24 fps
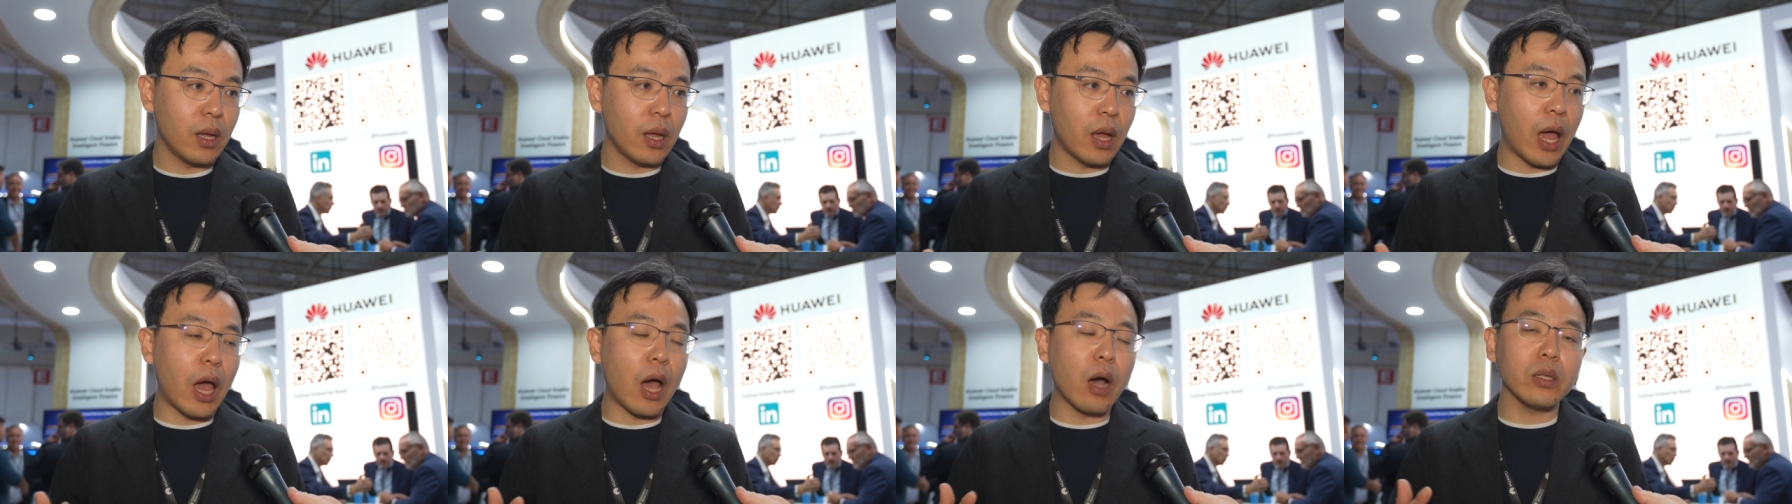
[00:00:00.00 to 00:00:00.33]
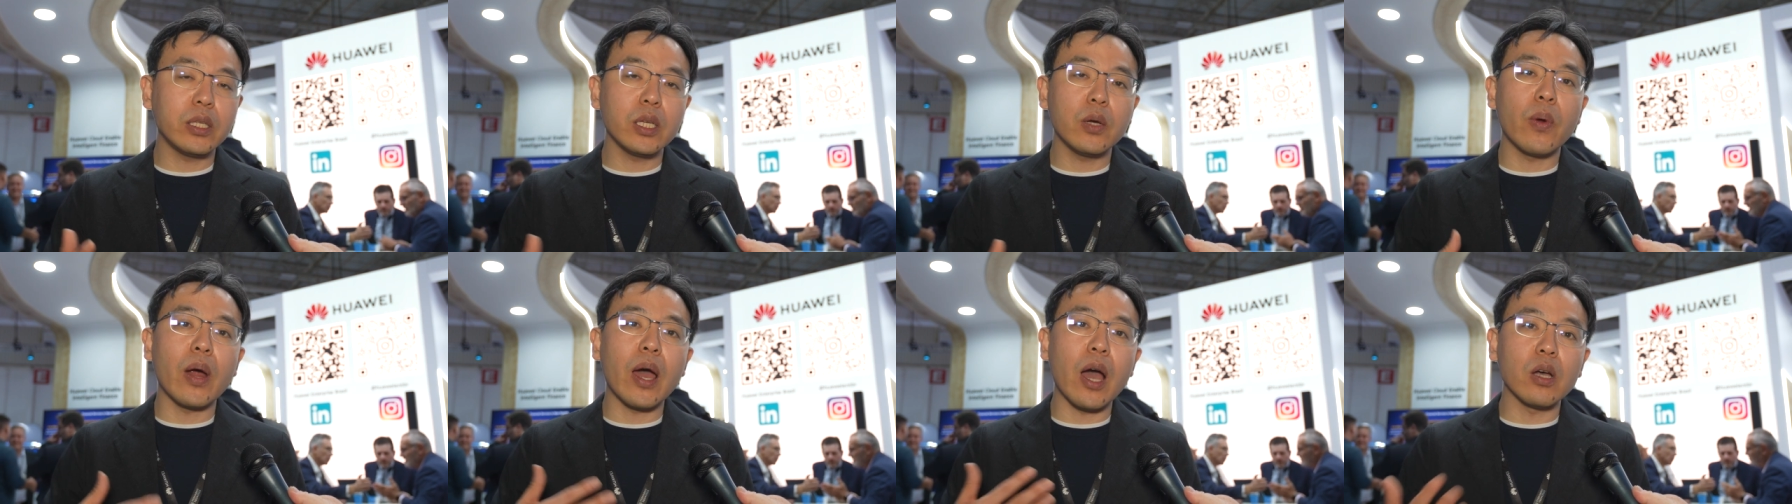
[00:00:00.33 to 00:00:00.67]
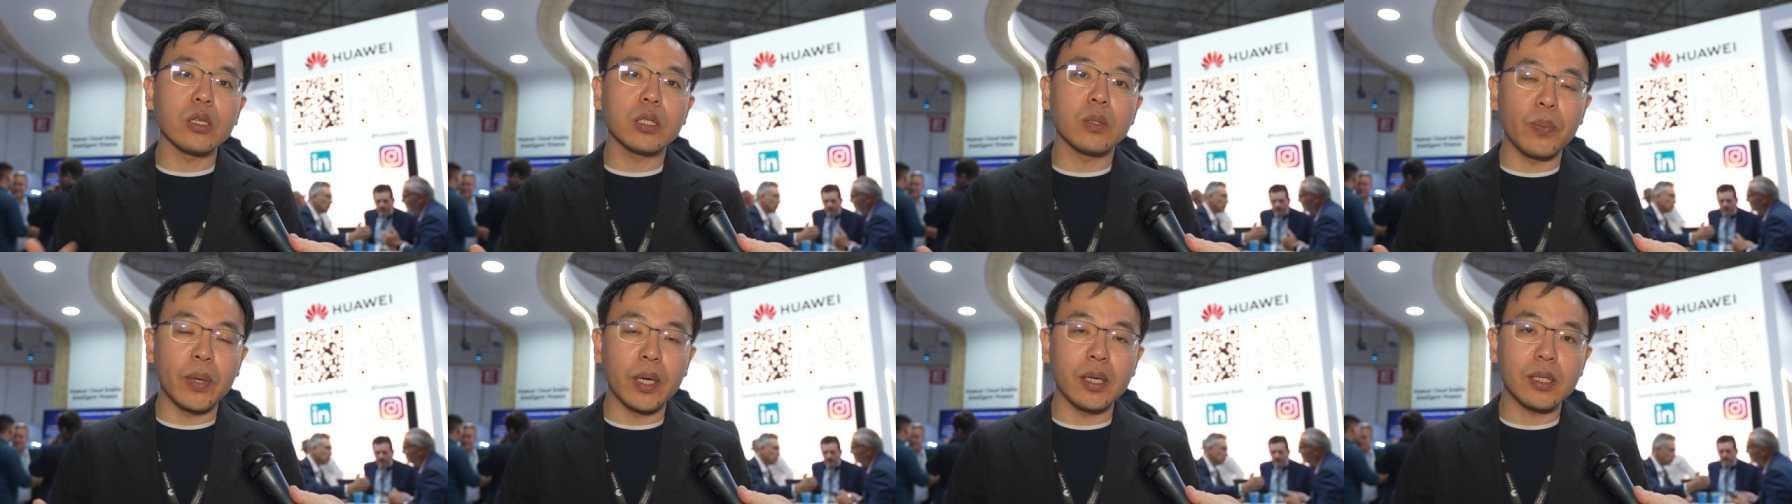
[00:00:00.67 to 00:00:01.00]
IoT
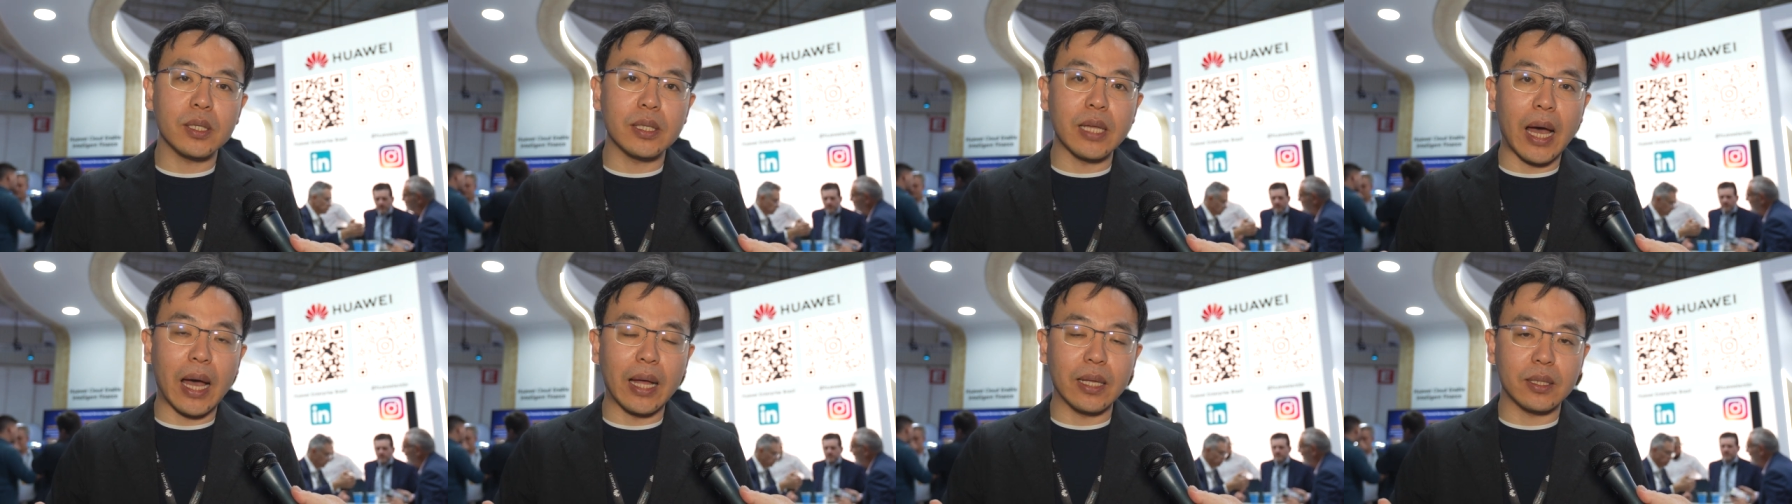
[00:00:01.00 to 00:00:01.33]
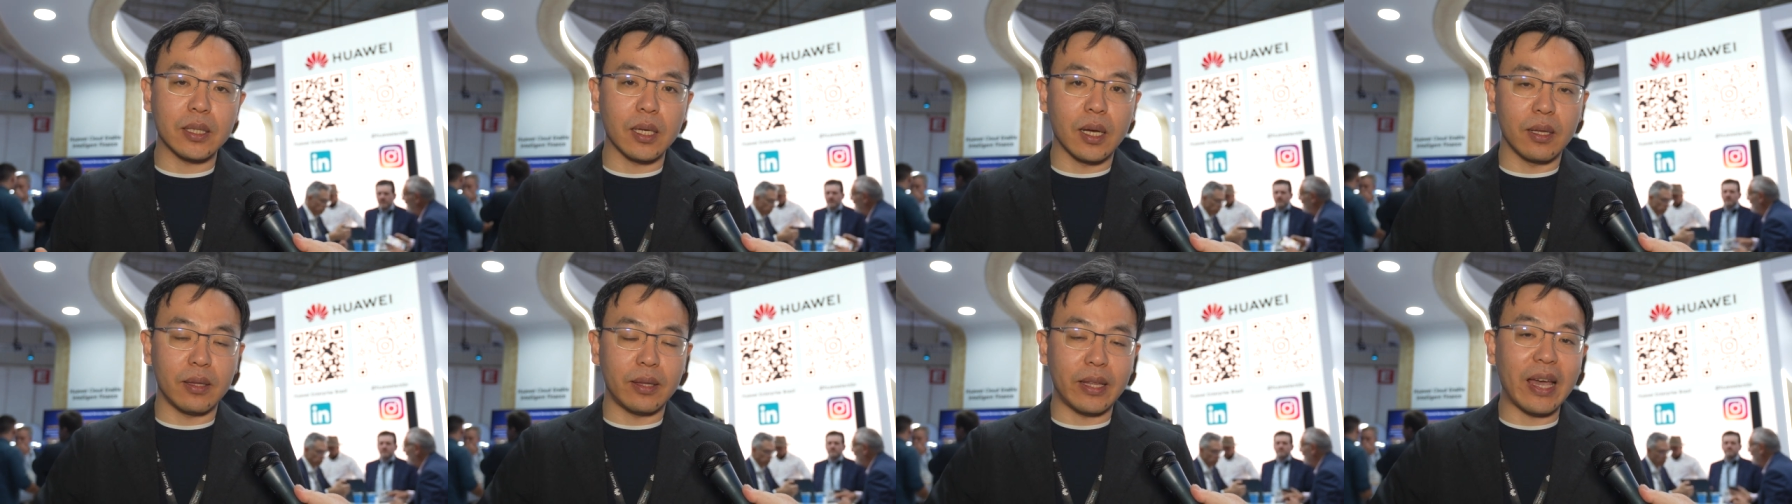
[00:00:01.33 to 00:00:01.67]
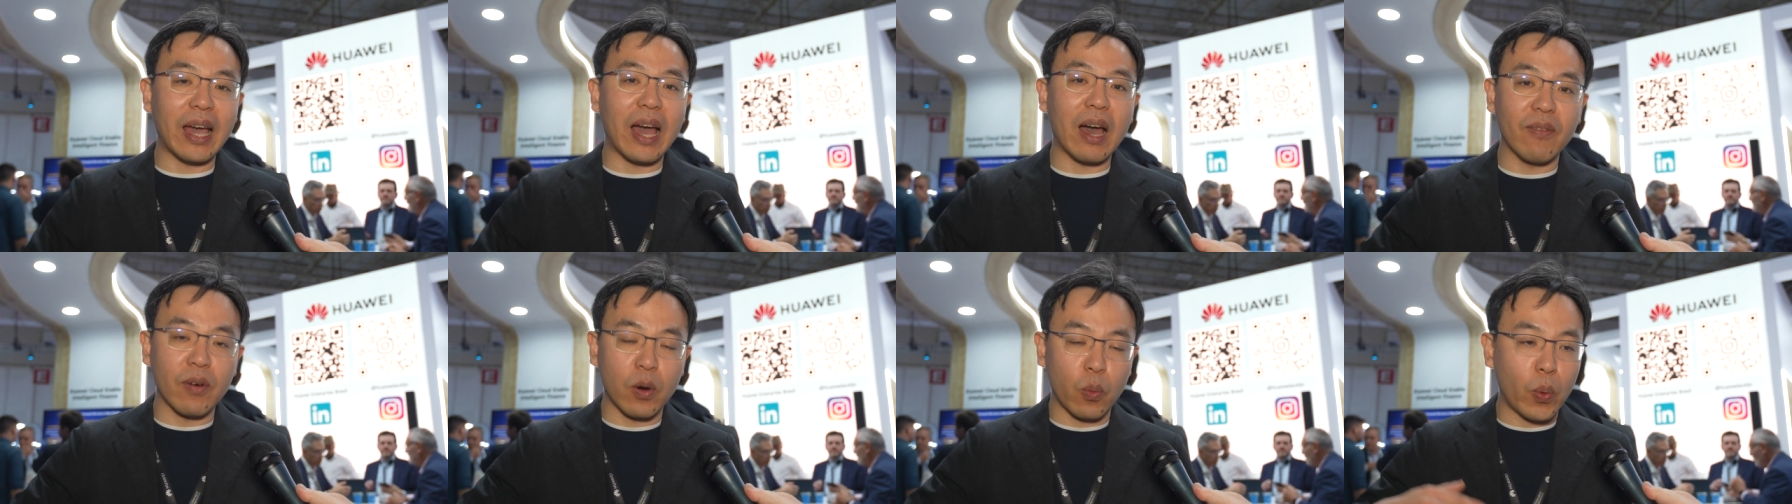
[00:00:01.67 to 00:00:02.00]
warehouse means that uh, they
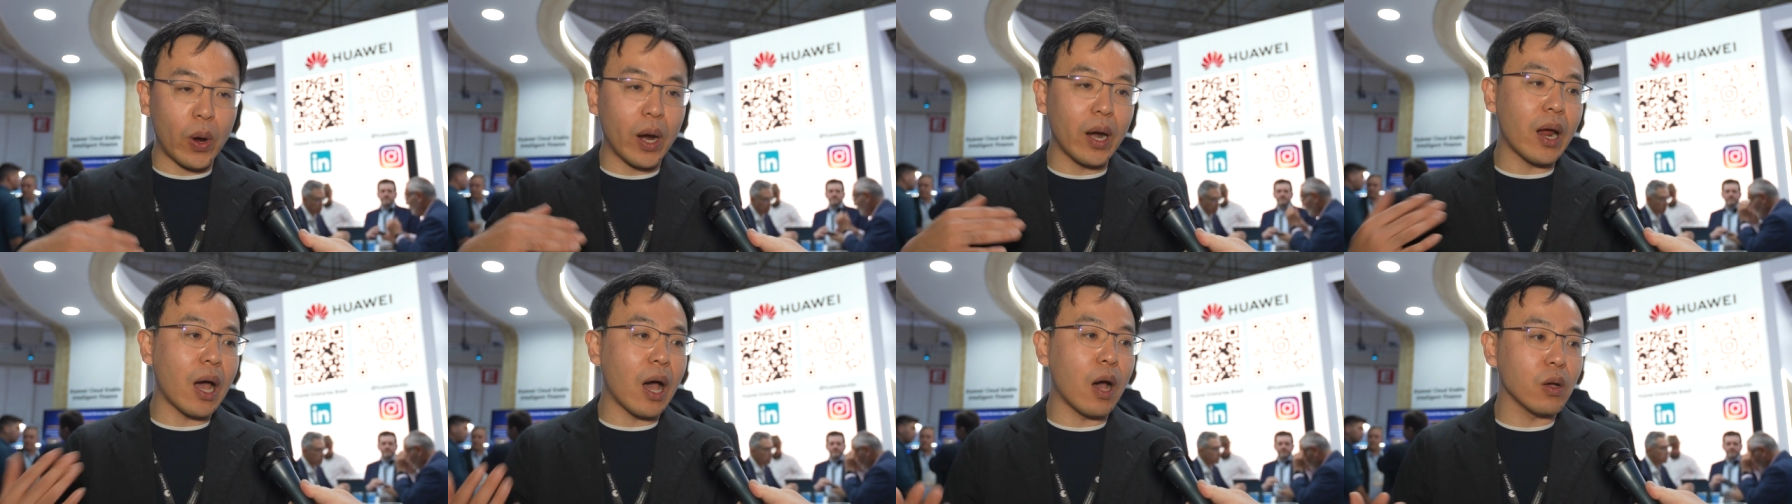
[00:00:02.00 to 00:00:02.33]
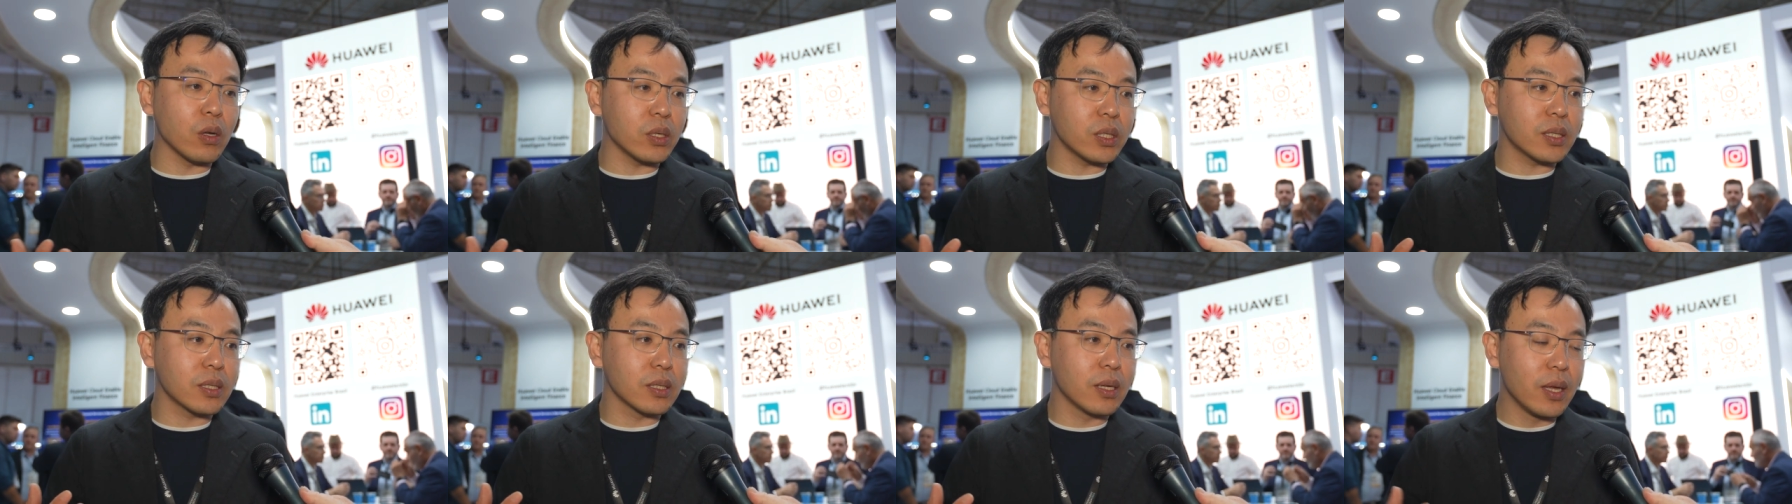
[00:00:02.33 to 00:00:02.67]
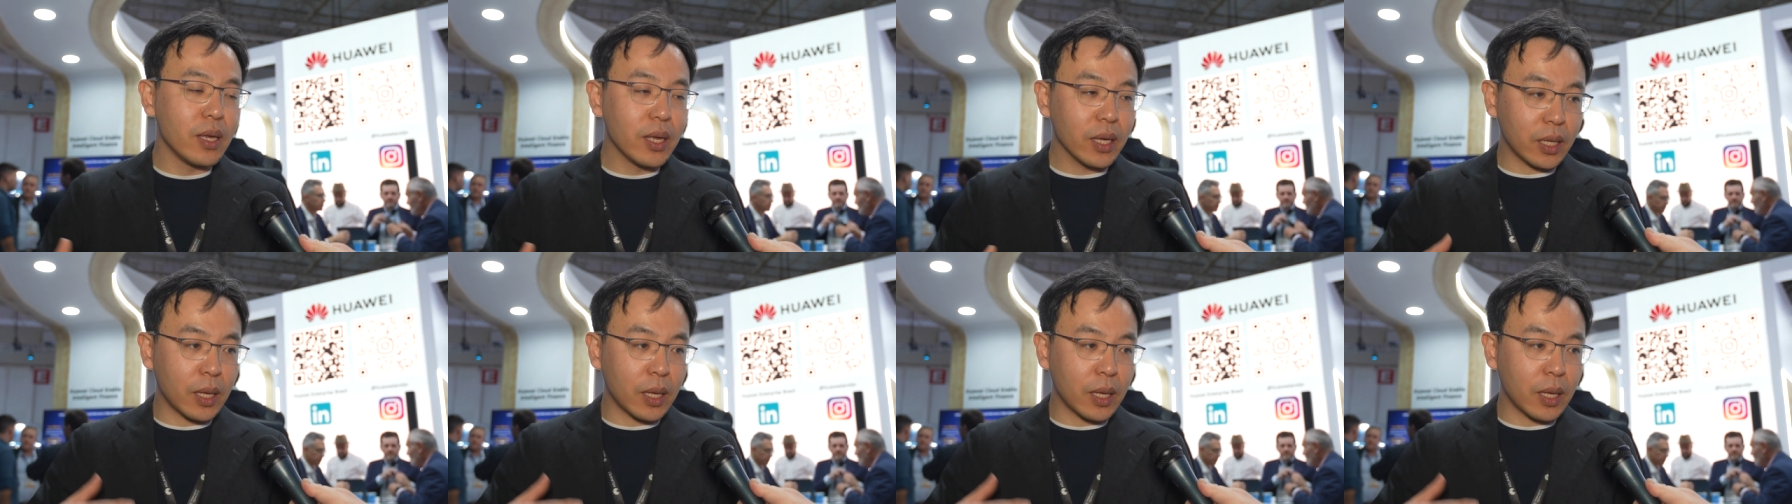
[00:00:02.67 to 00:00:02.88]
have a warehouse